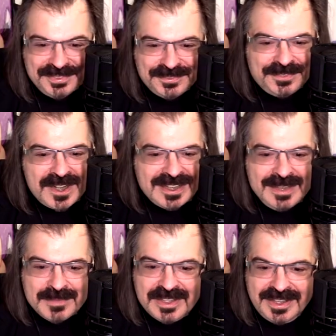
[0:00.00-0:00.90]

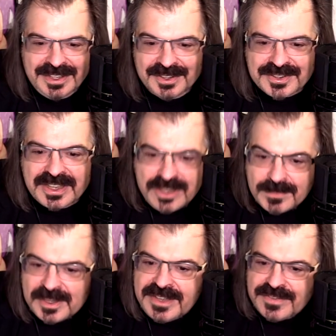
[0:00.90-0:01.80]
Fucking millennials. Can you
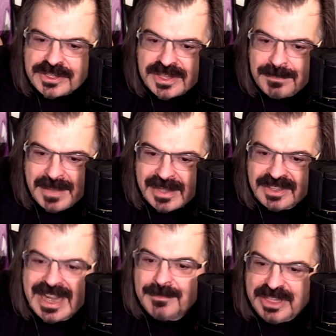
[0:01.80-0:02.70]
believe this shit,
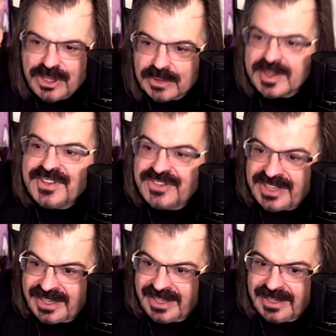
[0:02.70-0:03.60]
Bailey? I mean, you're a
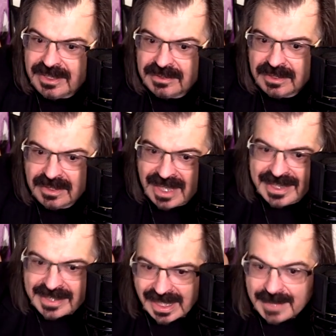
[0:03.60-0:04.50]
Z,
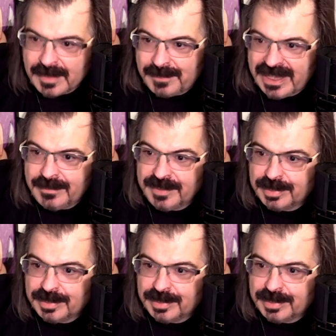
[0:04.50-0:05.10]
and I'm a baby